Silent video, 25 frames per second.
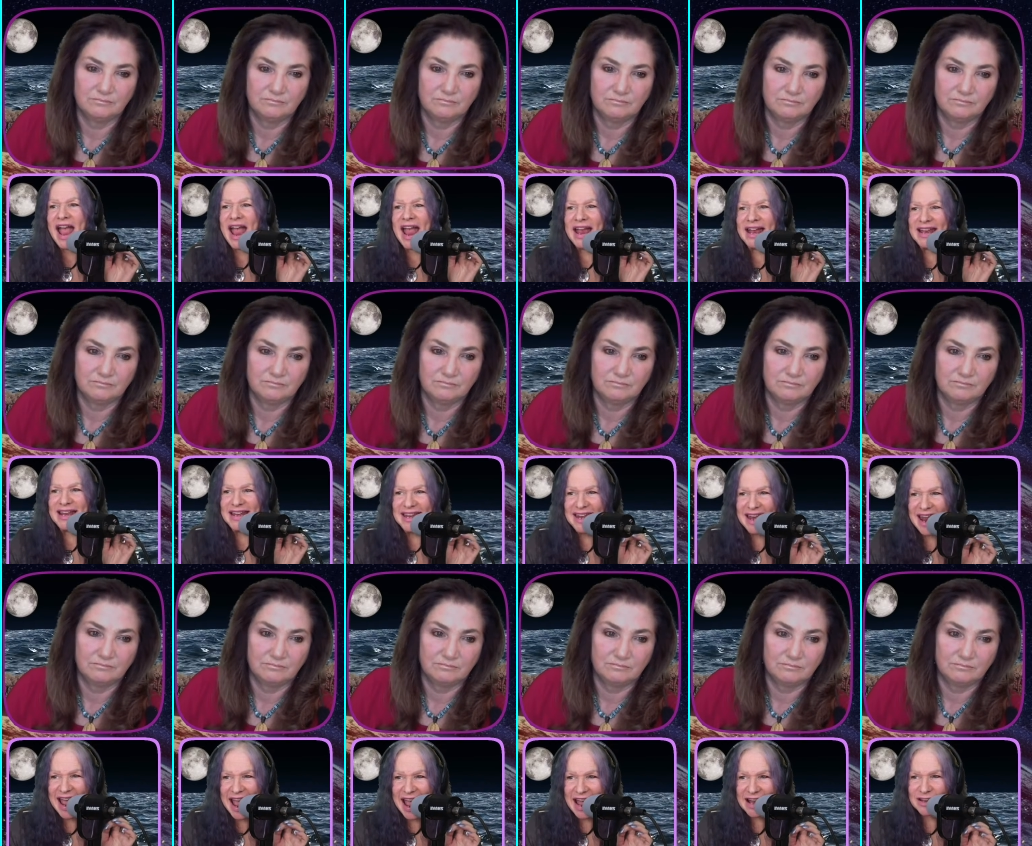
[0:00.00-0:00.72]
Speaker 1: a
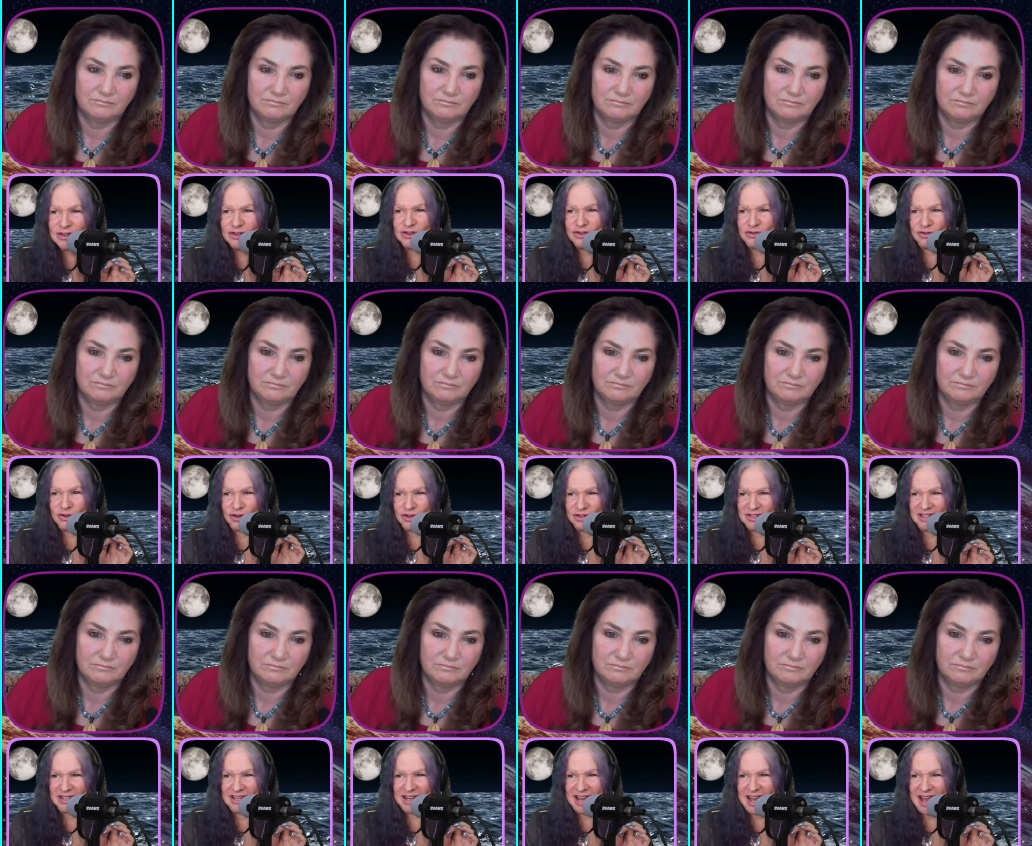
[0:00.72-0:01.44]
natural
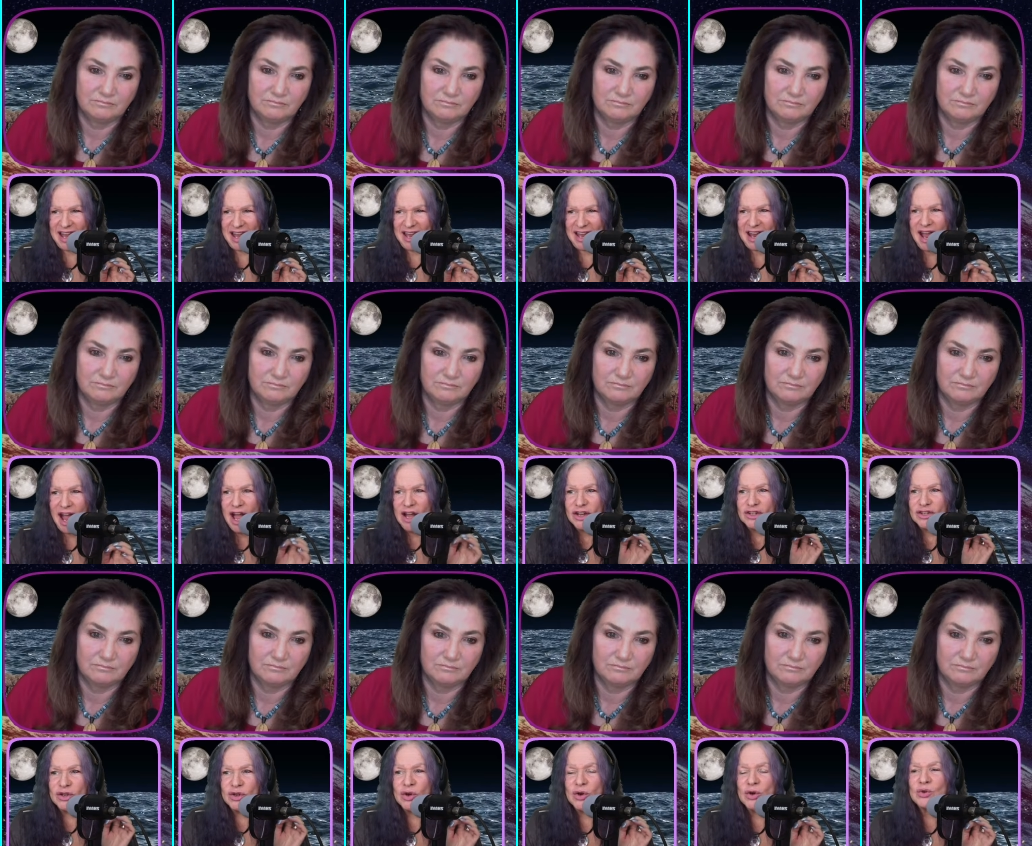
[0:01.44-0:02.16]
decay
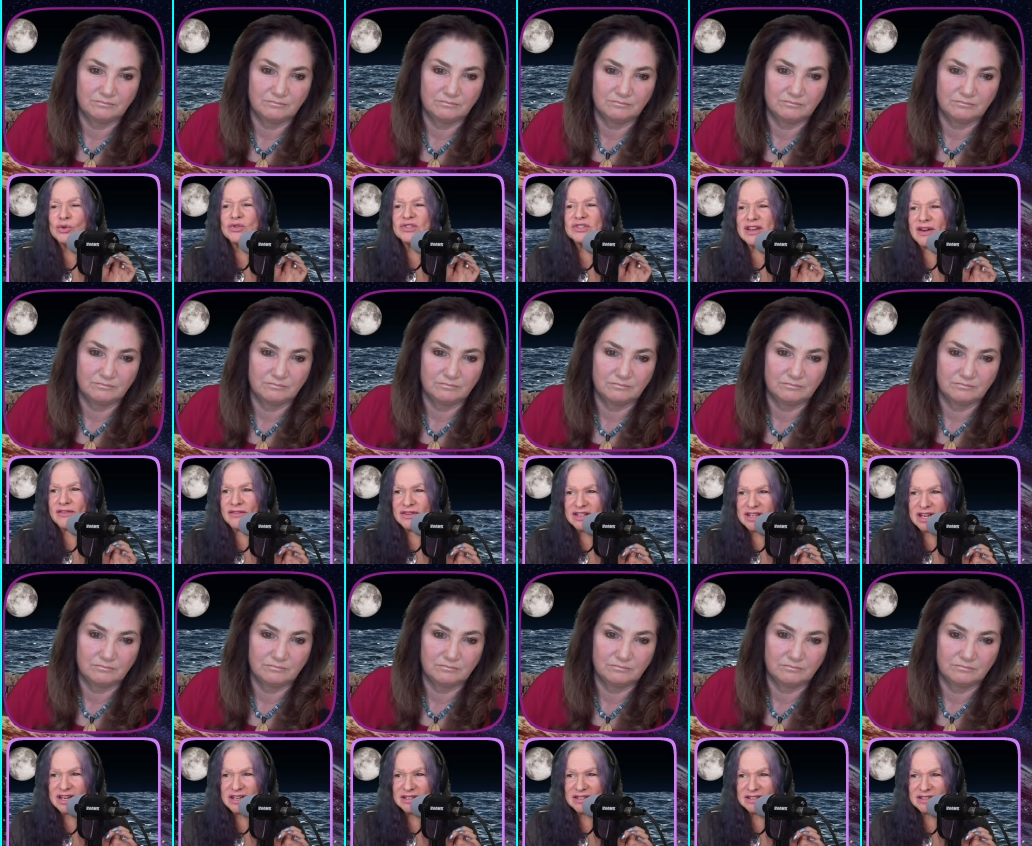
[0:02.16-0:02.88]
to
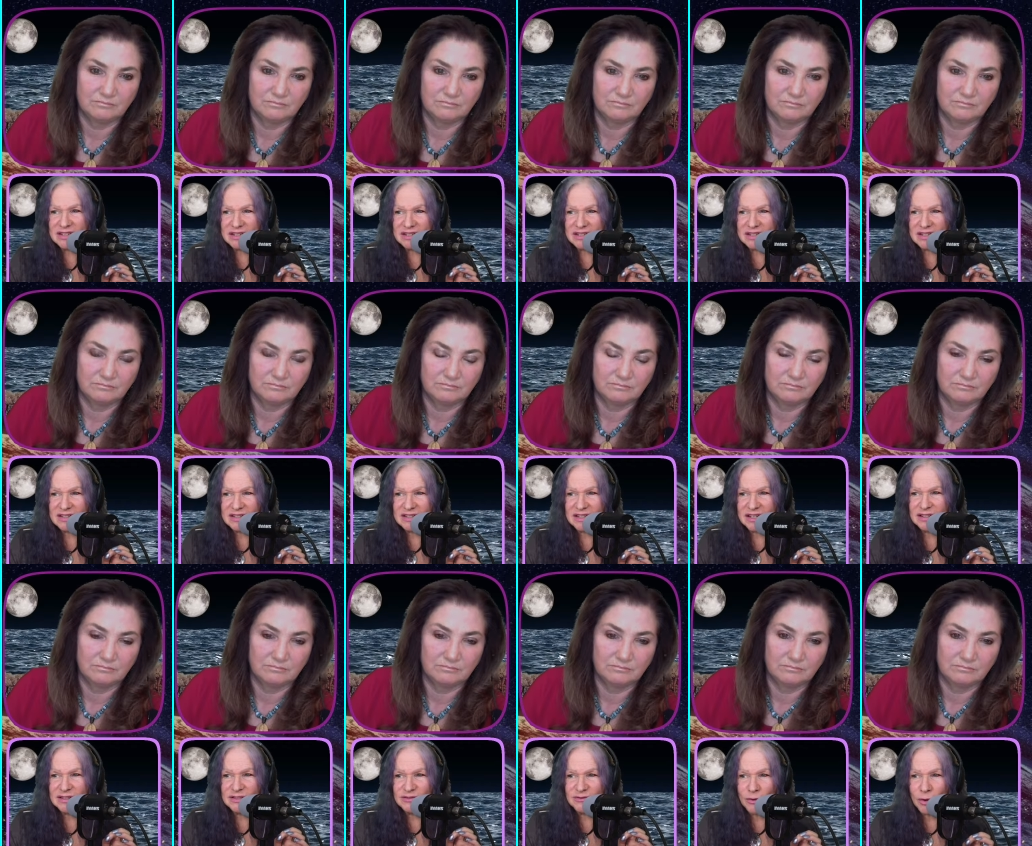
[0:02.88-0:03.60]
seventeen
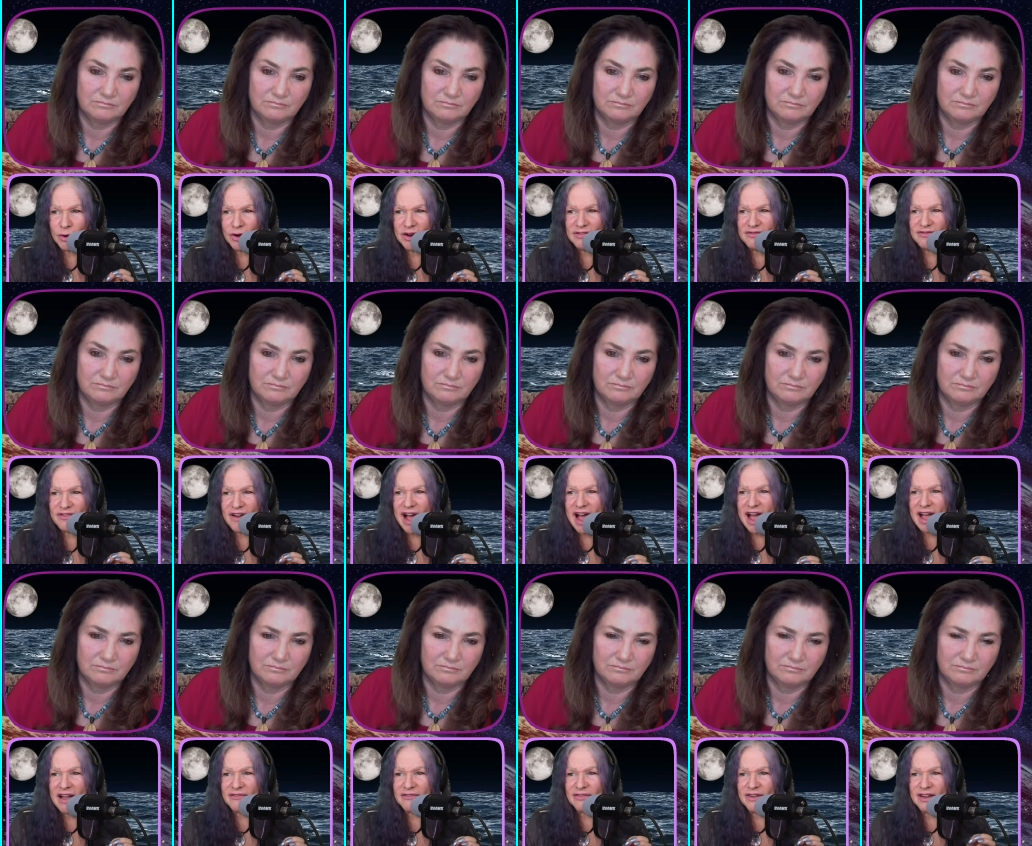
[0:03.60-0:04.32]
sixty-six point four
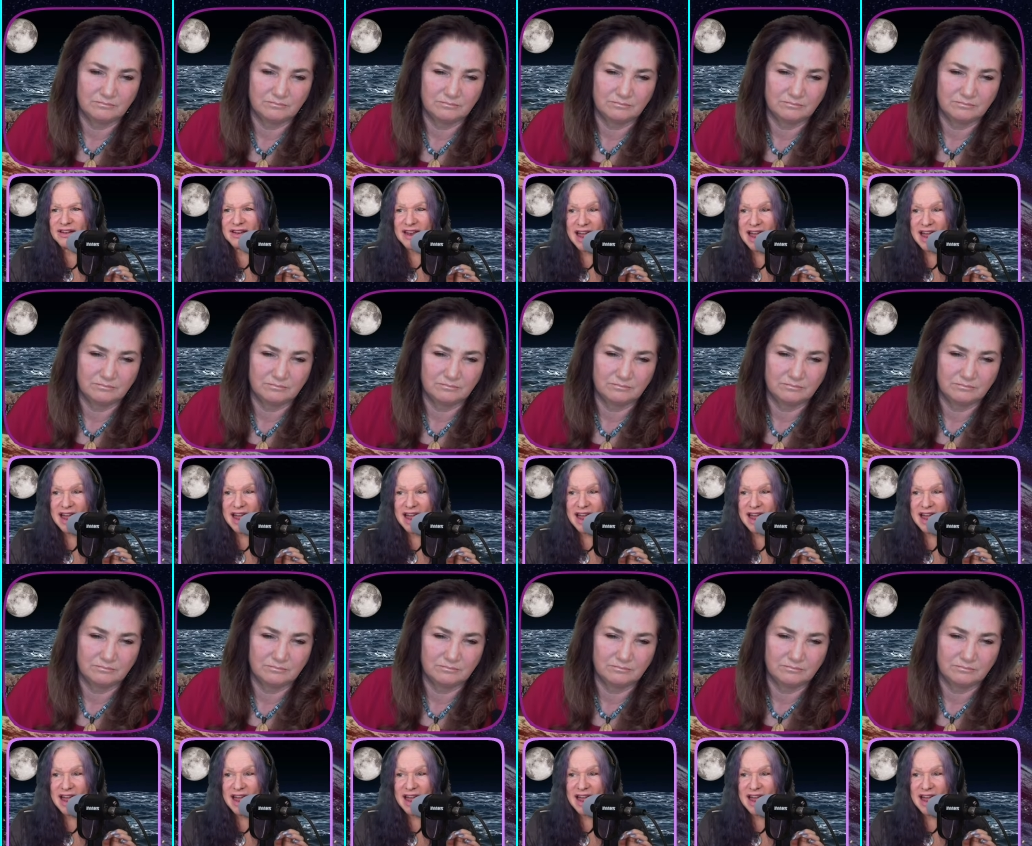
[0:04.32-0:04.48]
five,